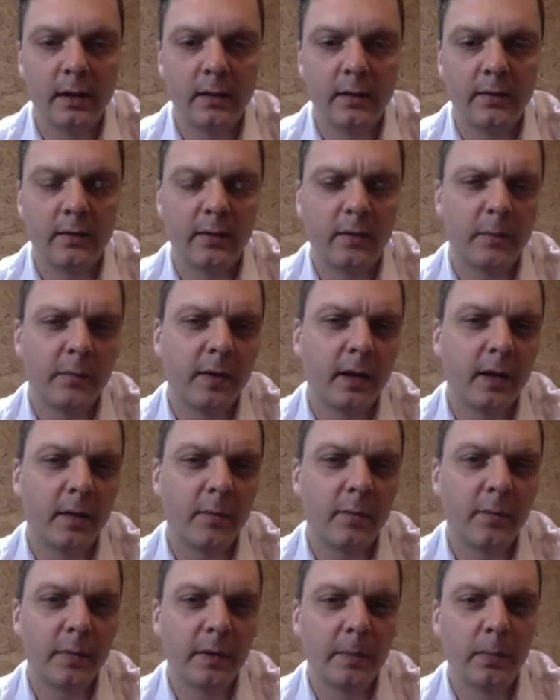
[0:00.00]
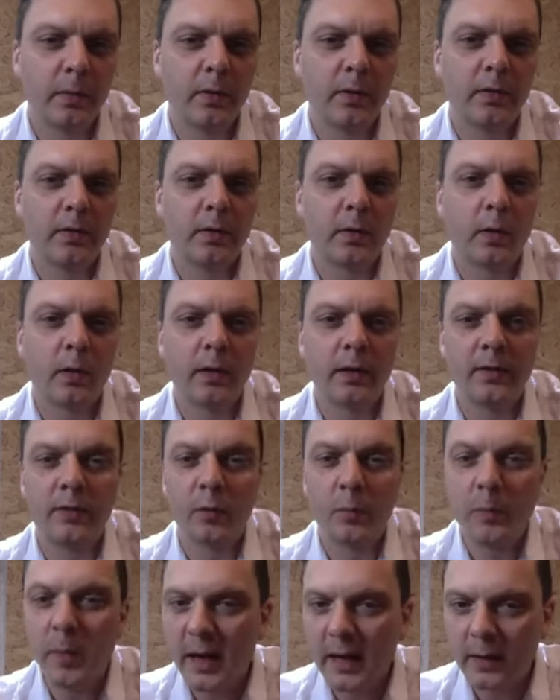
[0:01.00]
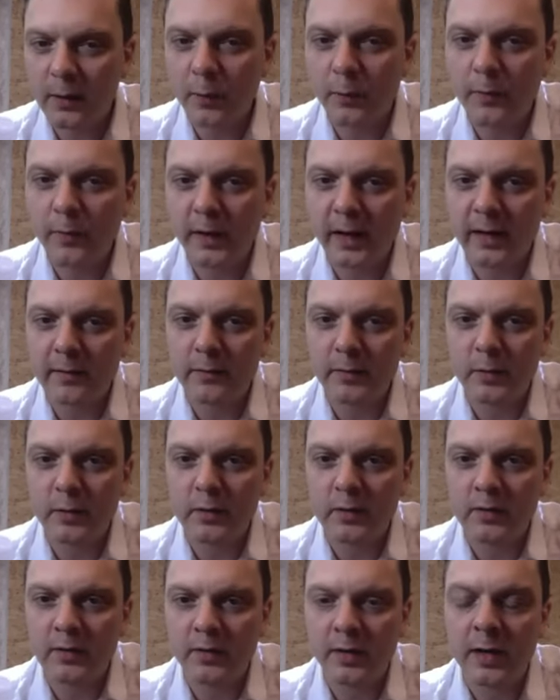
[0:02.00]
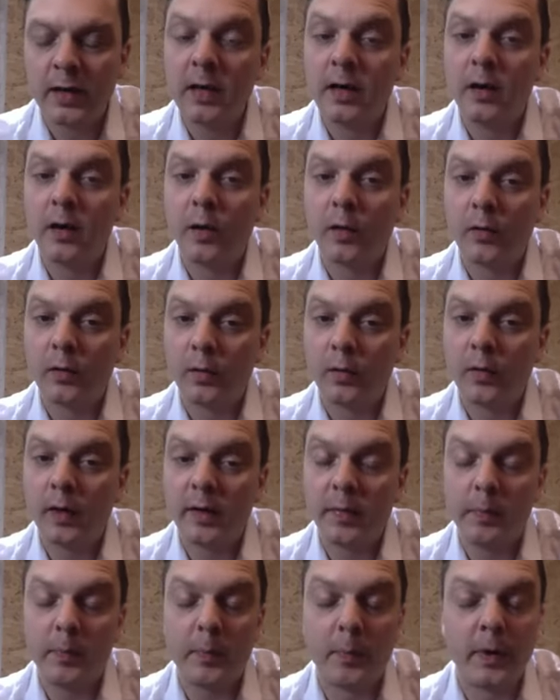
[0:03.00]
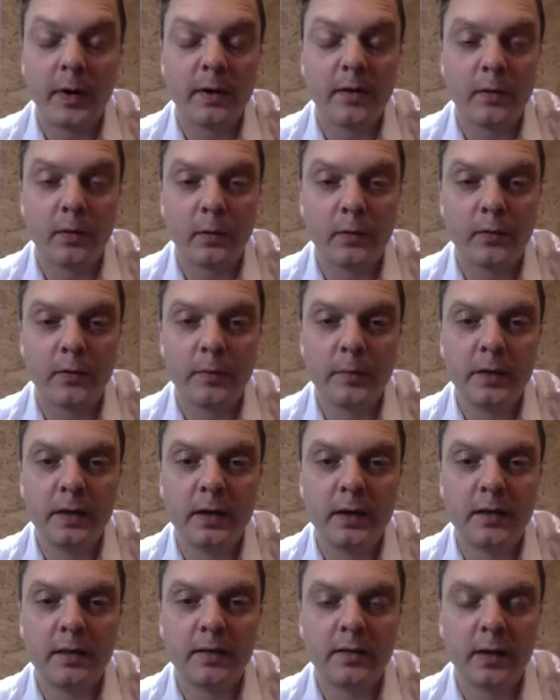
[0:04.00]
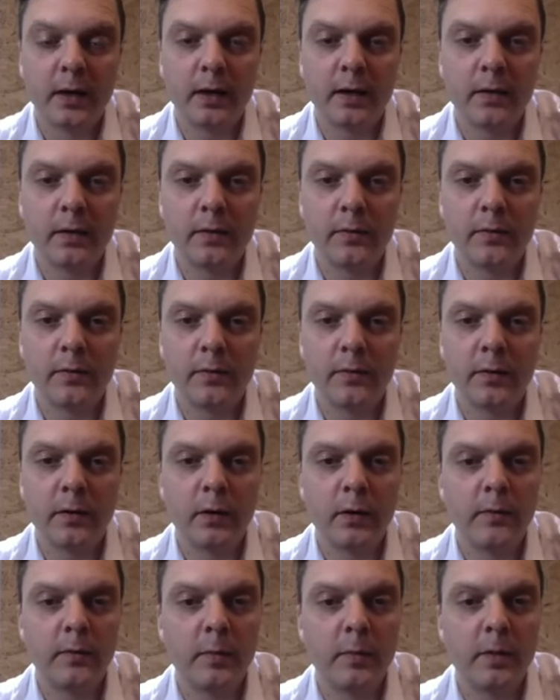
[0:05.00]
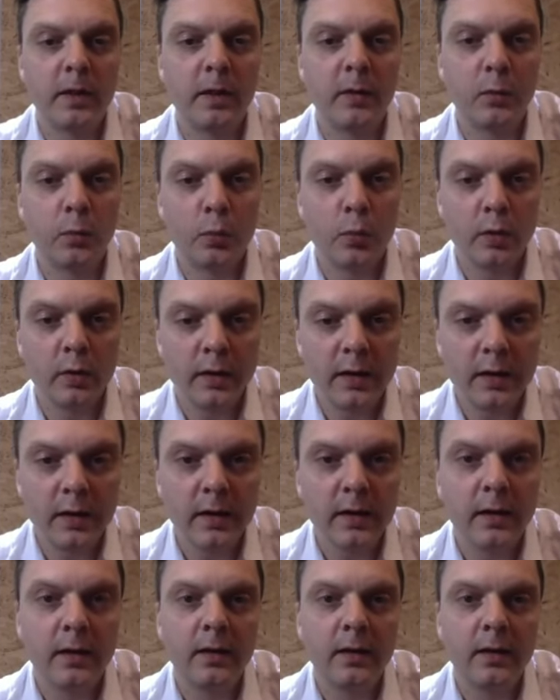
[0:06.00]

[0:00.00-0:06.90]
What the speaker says: Sometimes people call it tobacco flavors, although that might also be a sign of the coffee being woody.